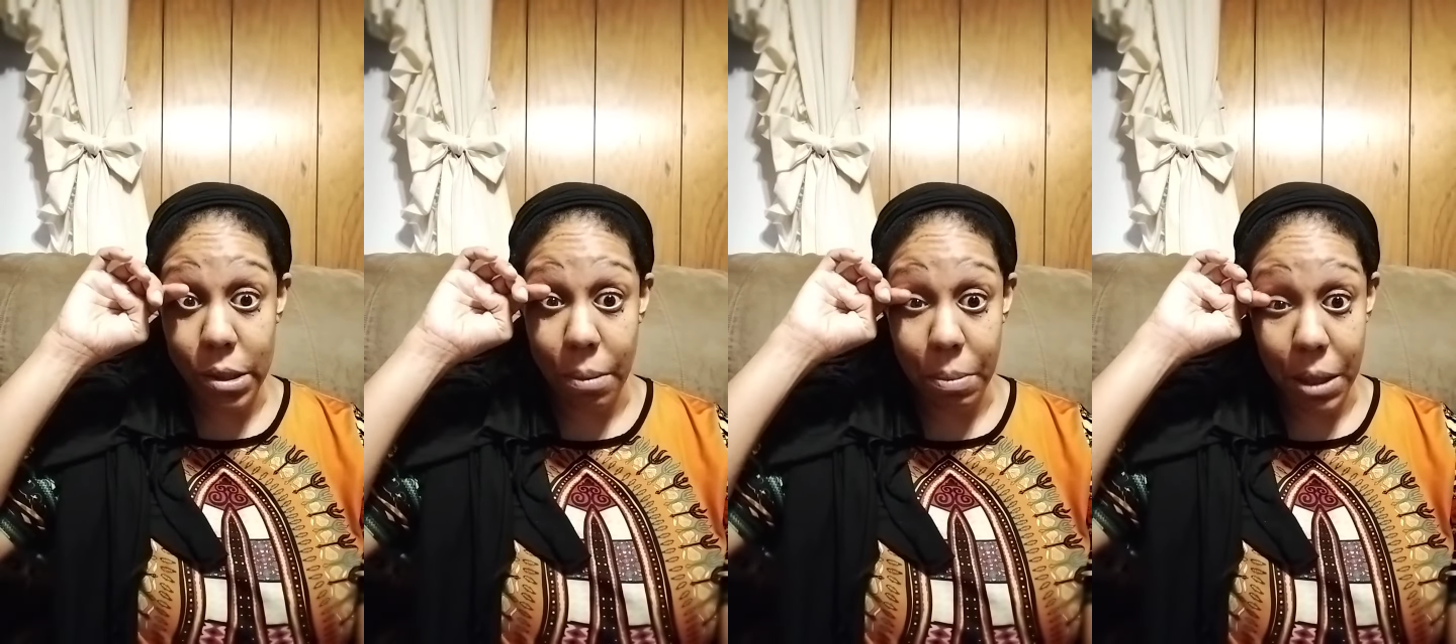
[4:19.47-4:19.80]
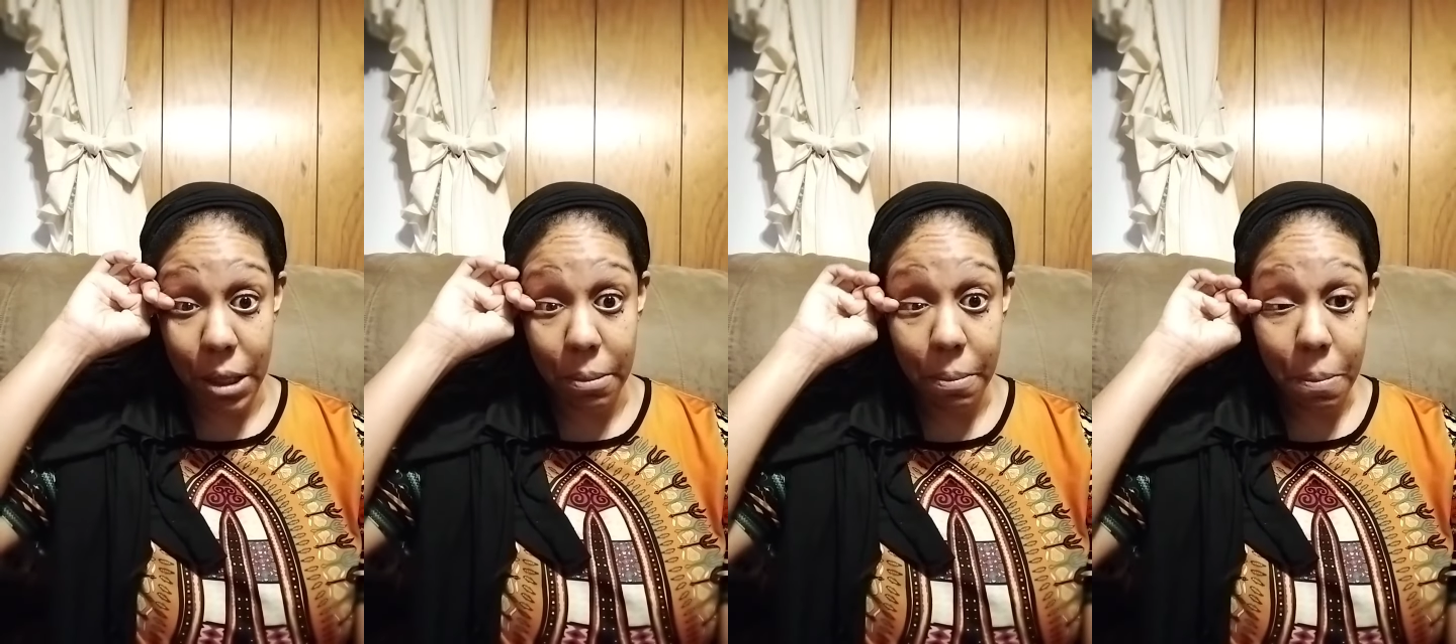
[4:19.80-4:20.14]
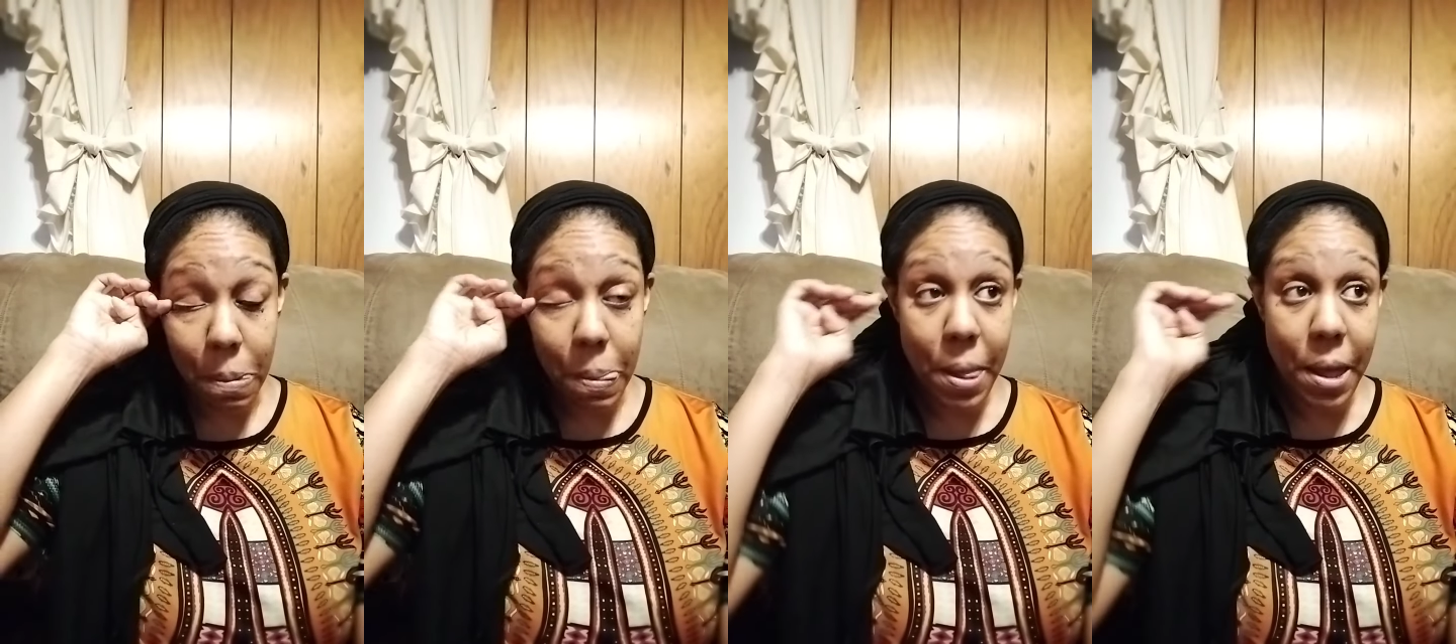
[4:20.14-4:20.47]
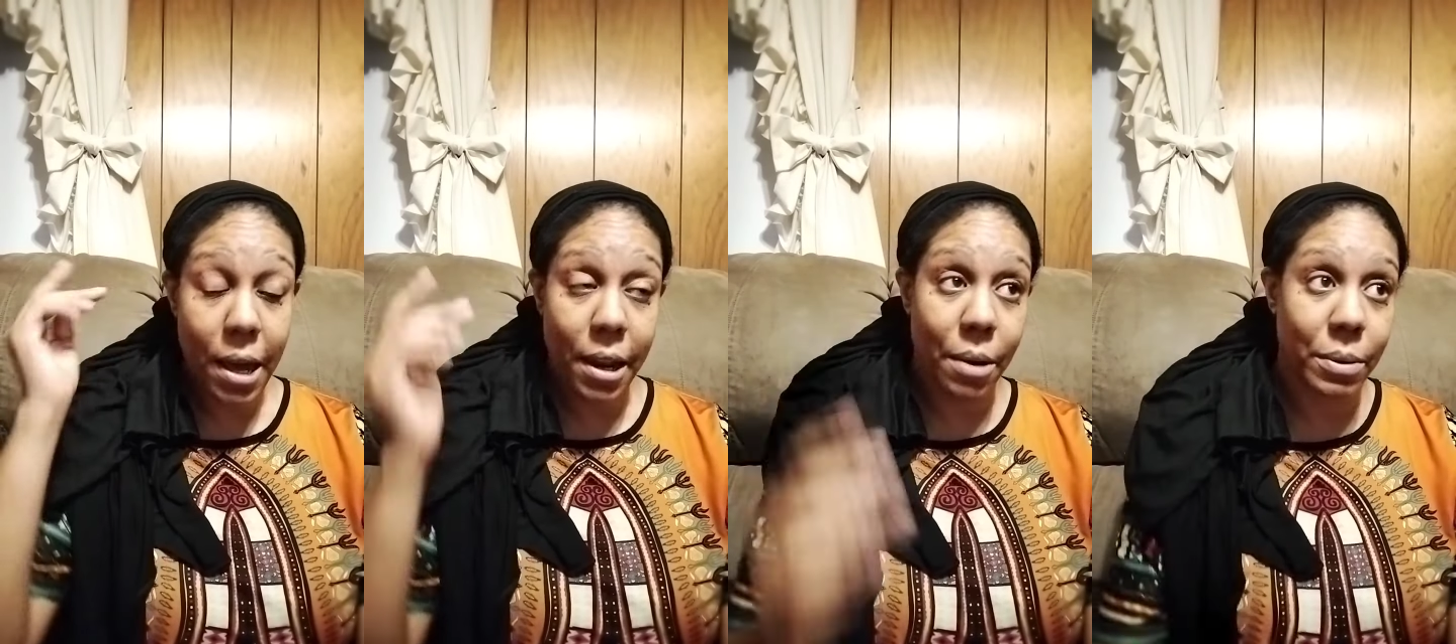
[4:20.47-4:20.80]
something,
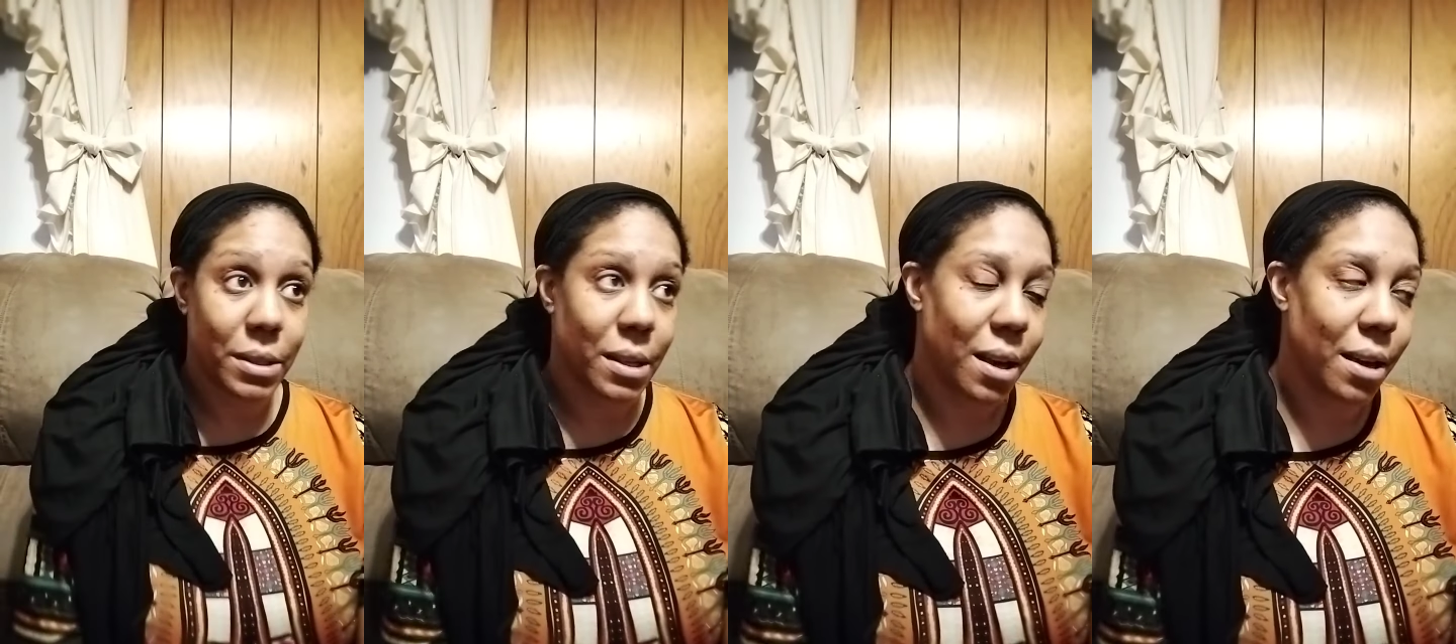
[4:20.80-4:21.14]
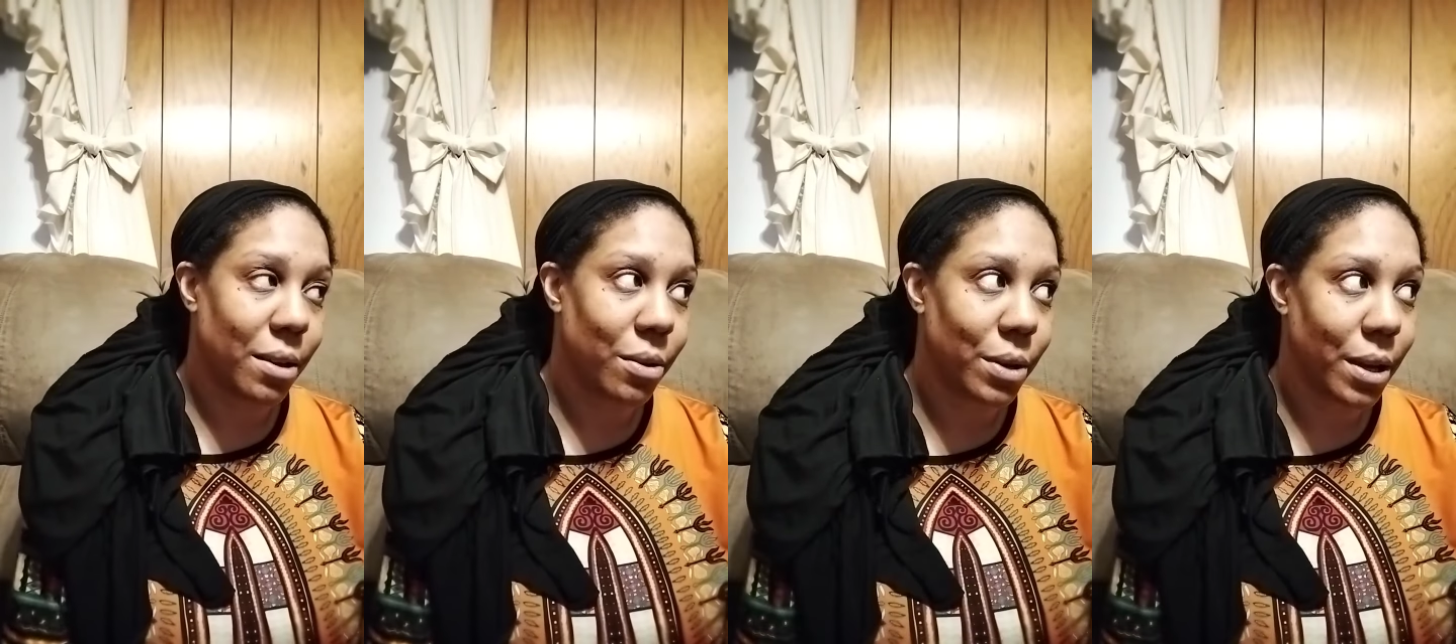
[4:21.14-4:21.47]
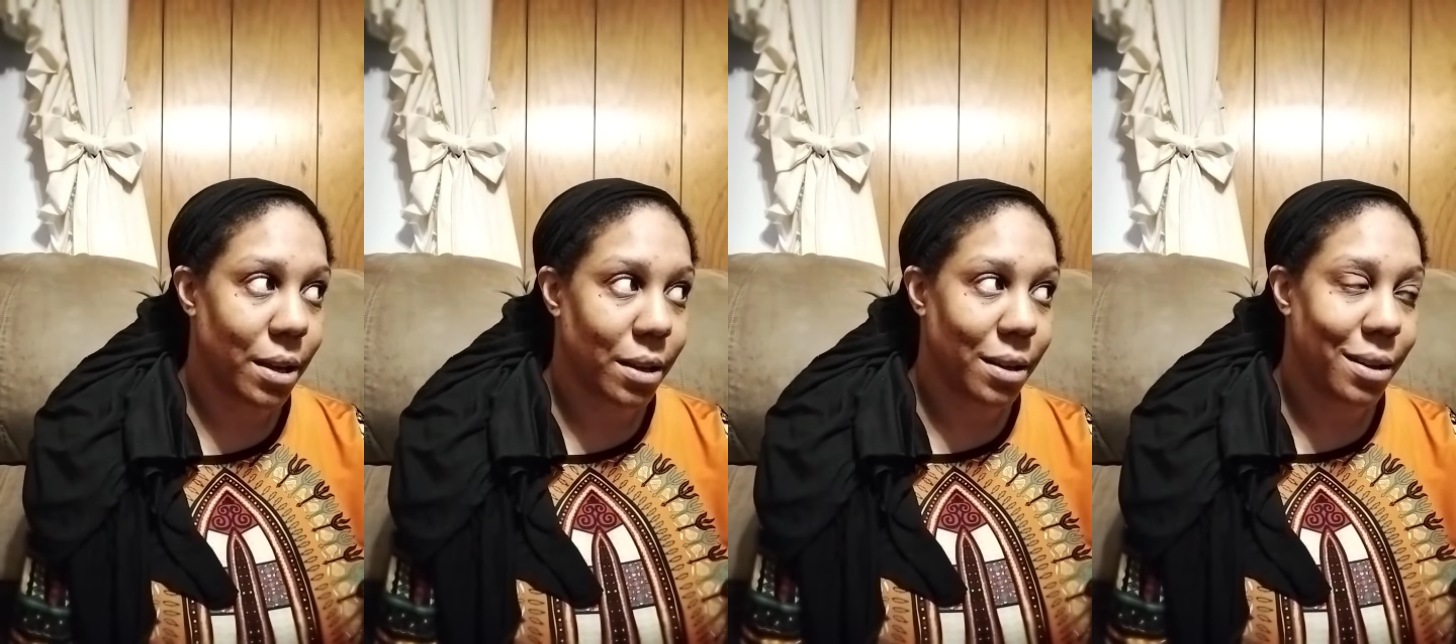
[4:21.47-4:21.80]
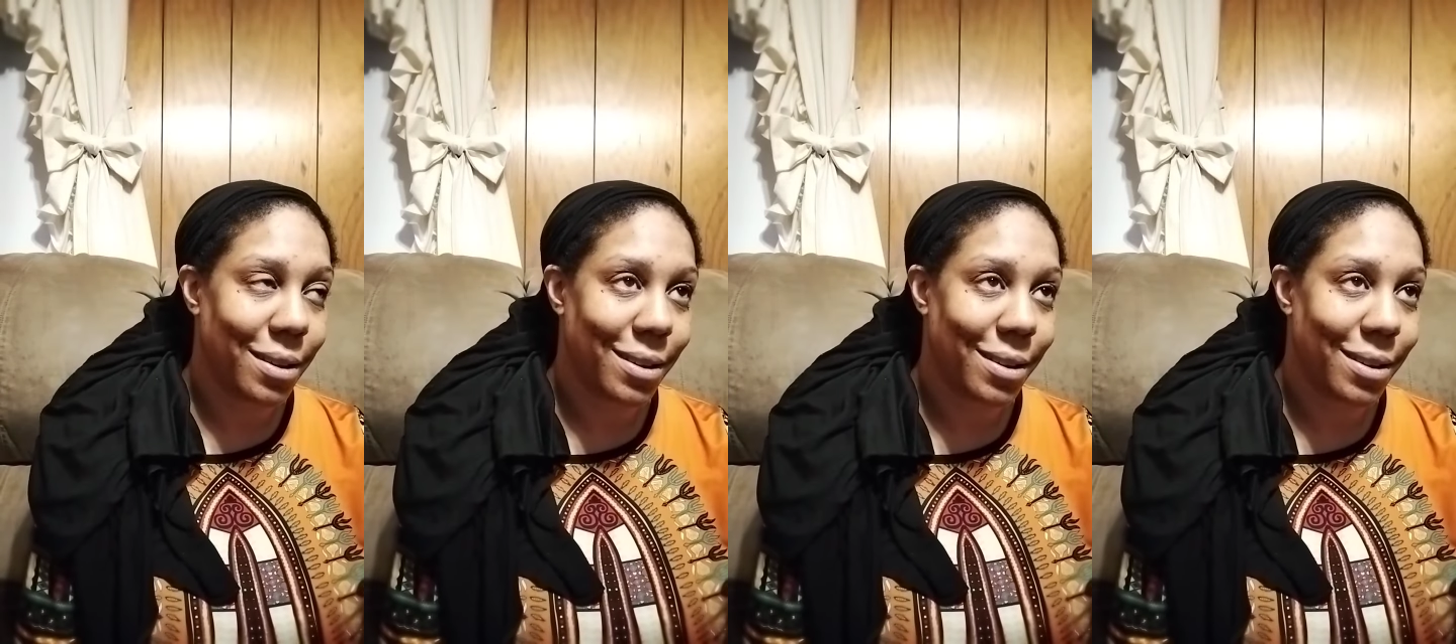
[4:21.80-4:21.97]
and I was like, okay,